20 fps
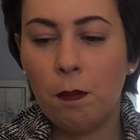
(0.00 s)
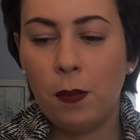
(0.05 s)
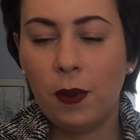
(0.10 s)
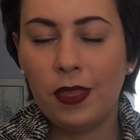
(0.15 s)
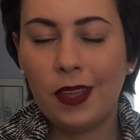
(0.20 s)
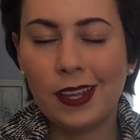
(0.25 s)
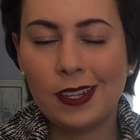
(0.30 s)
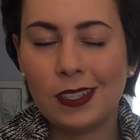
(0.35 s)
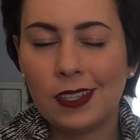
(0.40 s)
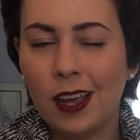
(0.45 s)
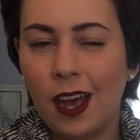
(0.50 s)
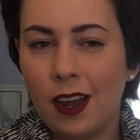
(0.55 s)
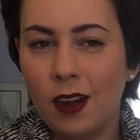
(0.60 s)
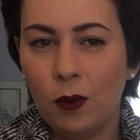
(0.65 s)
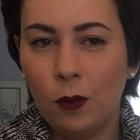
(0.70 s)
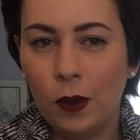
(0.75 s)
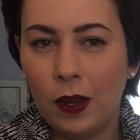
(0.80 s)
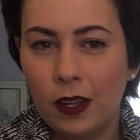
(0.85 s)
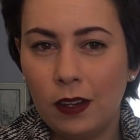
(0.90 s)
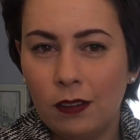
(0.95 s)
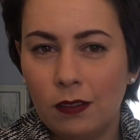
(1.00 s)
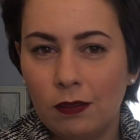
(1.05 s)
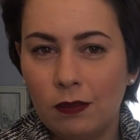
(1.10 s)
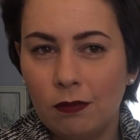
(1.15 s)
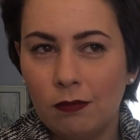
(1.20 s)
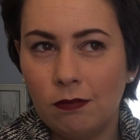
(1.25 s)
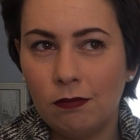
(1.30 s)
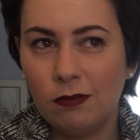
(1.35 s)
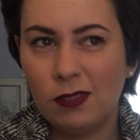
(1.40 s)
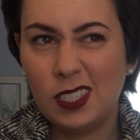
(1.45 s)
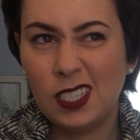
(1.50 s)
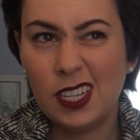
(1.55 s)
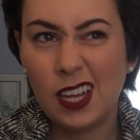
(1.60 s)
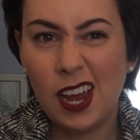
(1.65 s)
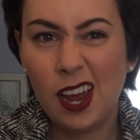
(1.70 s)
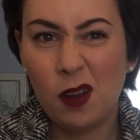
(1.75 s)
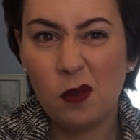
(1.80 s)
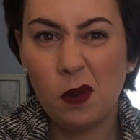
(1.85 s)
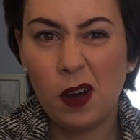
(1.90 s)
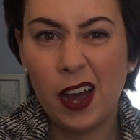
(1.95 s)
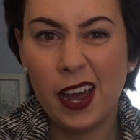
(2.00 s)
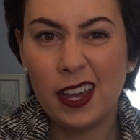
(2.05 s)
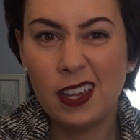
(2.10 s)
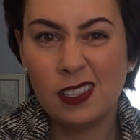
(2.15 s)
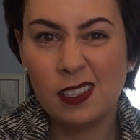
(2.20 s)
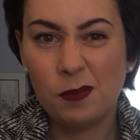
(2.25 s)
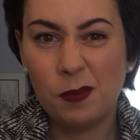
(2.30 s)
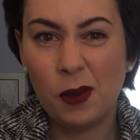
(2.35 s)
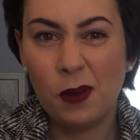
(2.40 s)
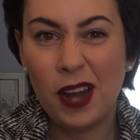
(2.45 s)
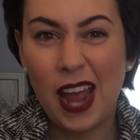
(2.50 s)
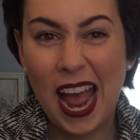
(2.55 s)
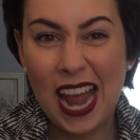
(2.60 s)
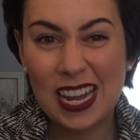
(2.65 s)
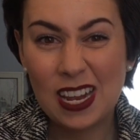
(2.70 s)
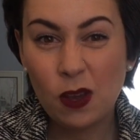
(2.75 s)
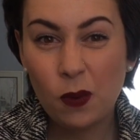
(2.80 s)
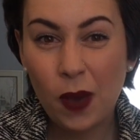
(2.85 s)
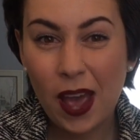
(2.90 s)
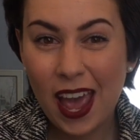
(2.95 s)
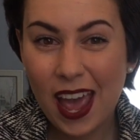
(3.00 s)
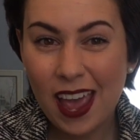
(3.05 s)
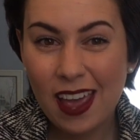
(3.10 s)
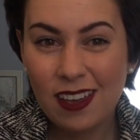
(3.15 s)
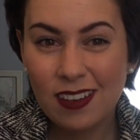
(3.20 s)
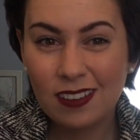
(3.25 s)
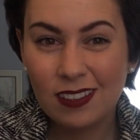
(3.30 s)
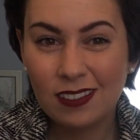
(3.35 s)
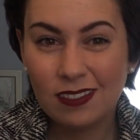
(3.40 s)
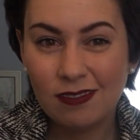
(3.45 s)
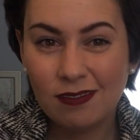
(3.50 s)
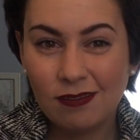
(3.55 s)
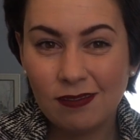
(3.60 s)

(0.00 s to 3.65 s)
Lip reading: But that's kind of what DIY is about anyway.